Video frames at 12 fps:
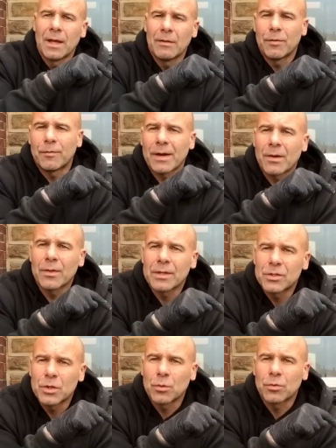if you found
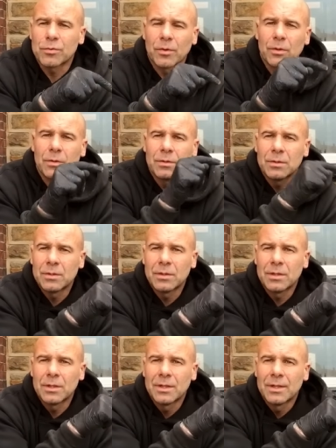this useful
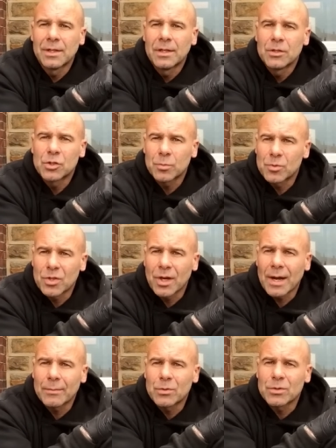
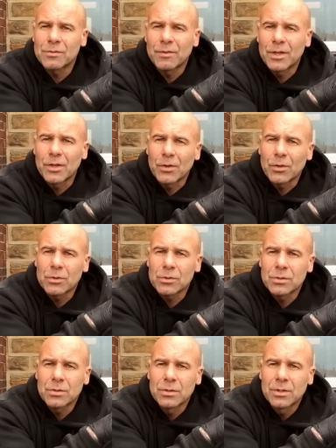subscribe to his videos,
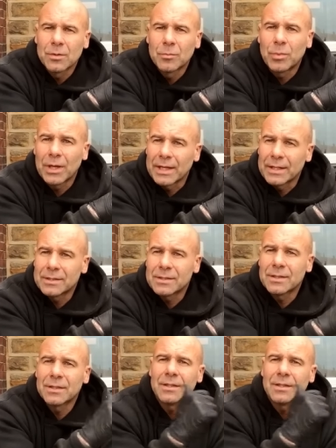please.